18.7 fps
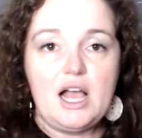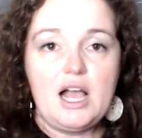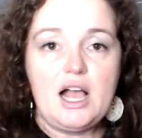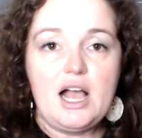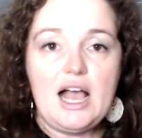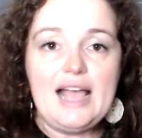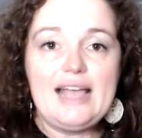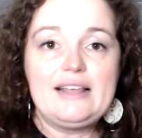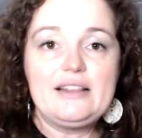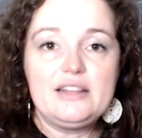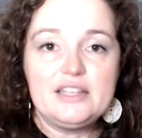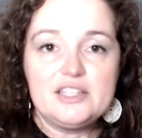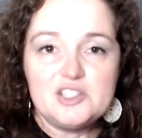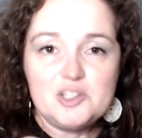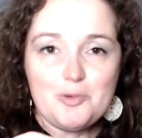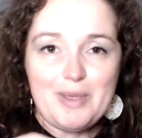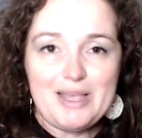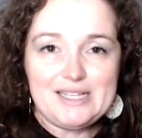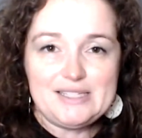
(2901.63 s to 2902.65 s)
island
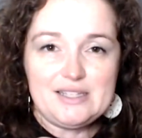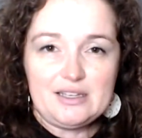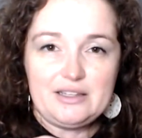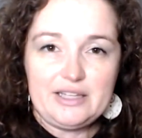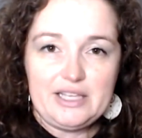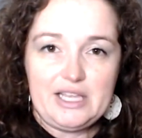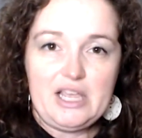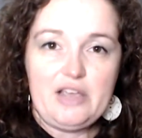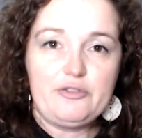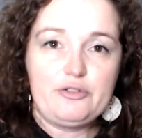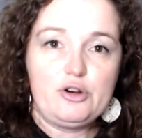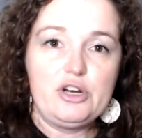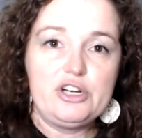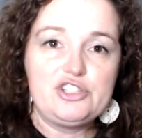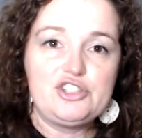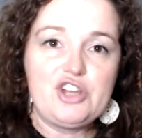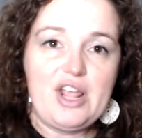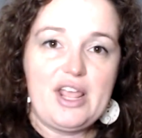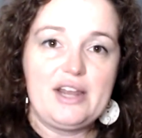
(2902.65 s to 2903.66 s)
basically of
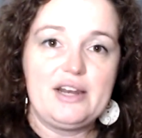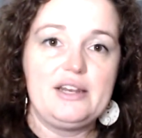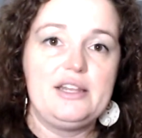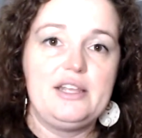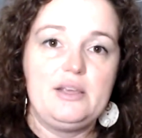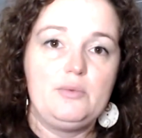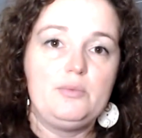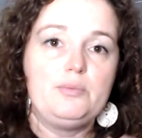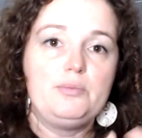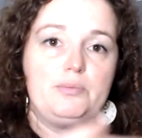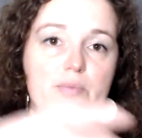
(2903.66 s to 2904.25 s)
Christianity